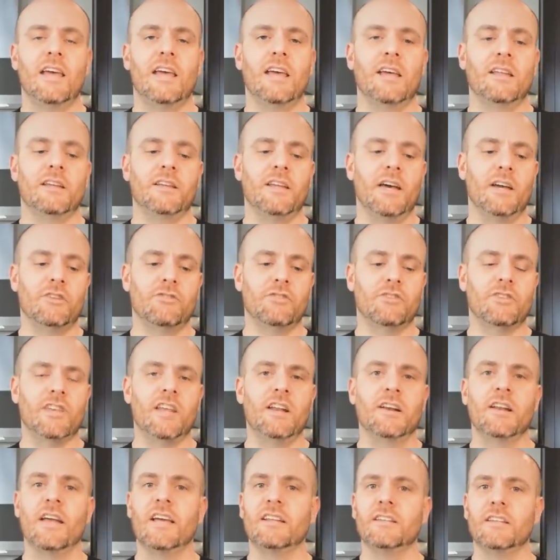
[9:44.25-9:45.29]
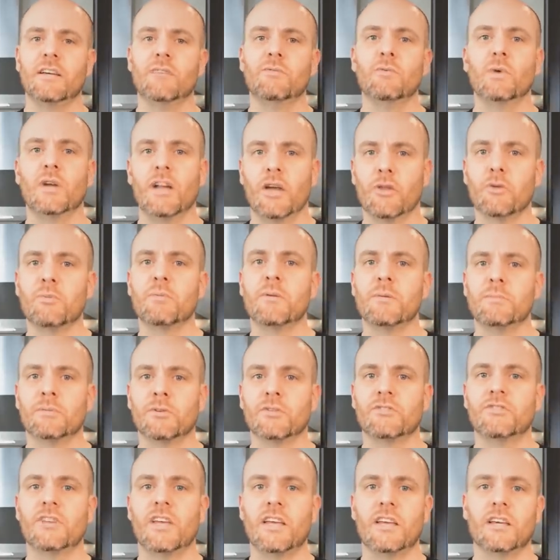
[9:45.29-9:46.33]
and uh, just get an idea of what other people
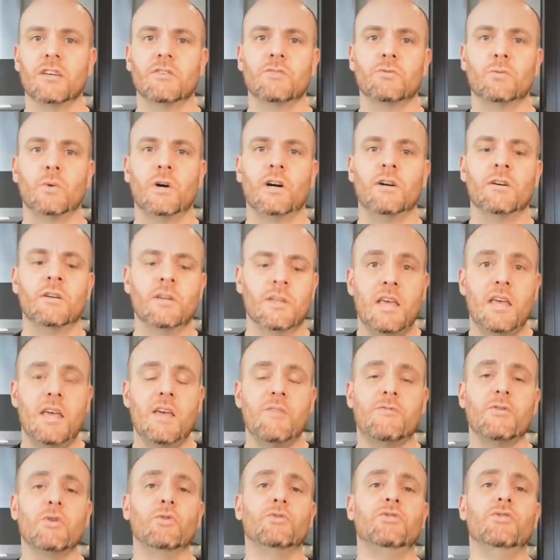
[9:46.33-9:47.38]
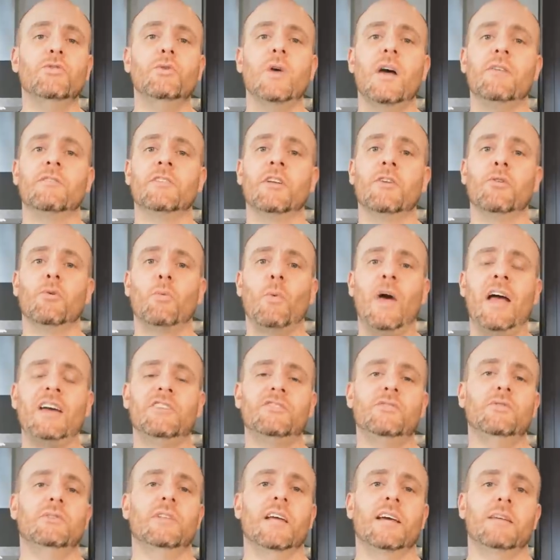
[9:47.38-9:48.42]
are saying as well. If you do have another
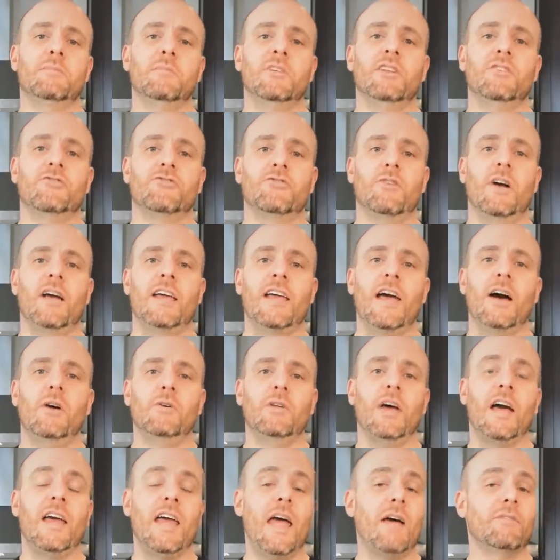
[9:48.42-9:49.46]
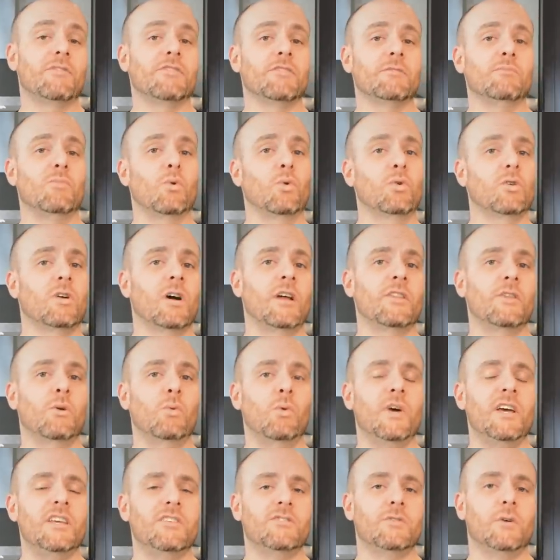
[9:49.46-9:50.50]
wax you'd like me to try out, I have some more on the
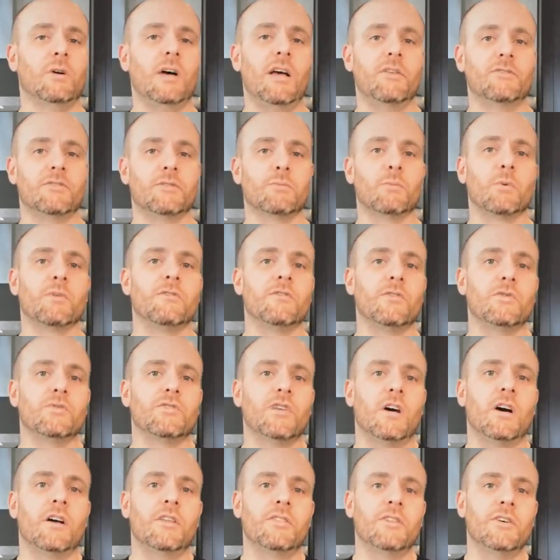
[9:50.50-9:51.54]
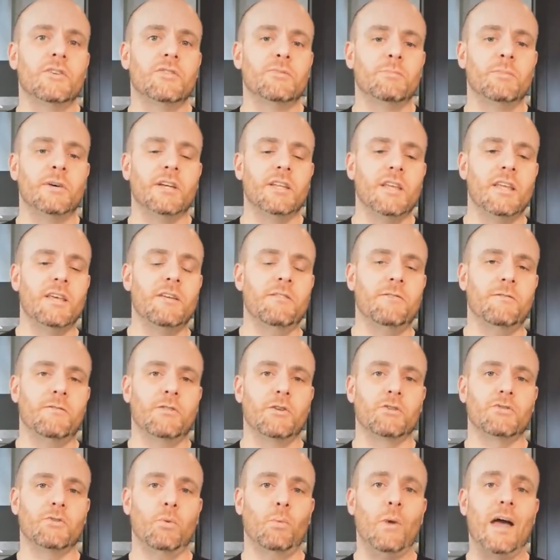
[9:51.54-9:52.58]
way, so I'll have some reviews on those. But if
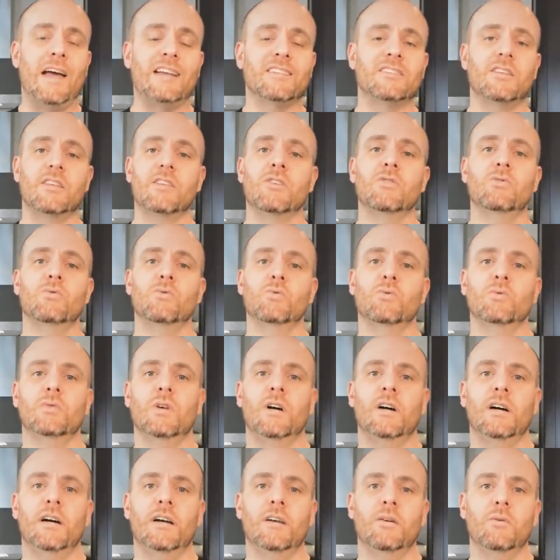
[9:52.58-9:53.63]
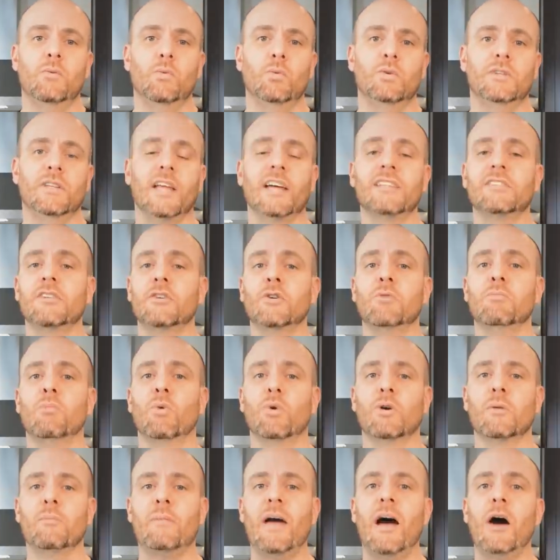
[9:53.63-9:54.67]
there's a wax that you uh, would like to know
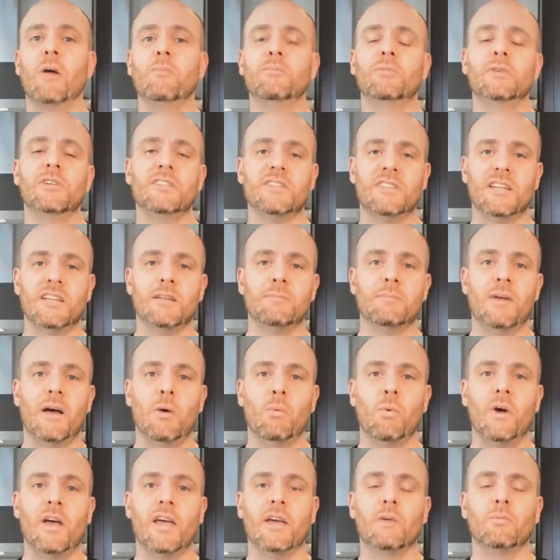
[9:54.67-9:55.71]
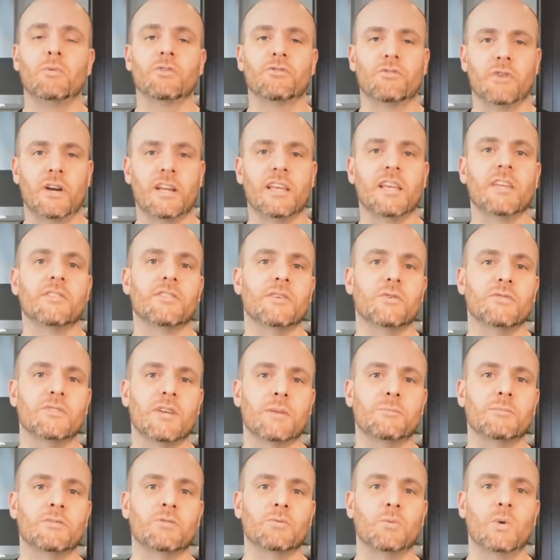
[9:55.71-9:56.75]
more about, please send it my way and we'll try to get those
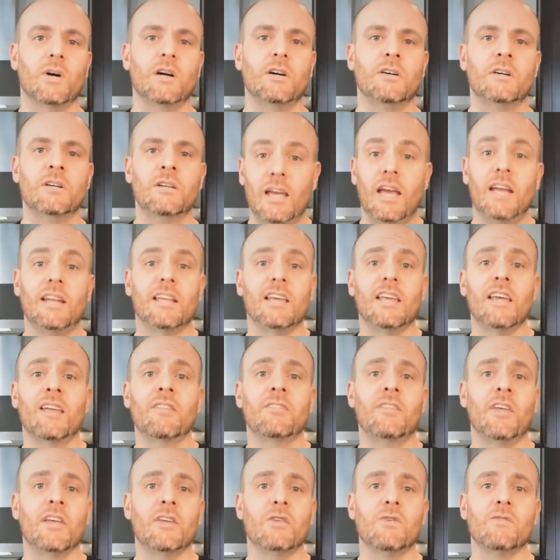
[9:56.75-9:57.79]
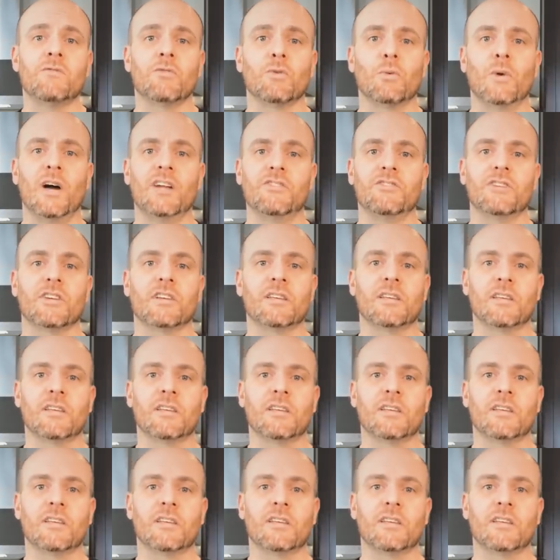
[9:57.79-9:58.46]
up as well. And again, thank you for watching.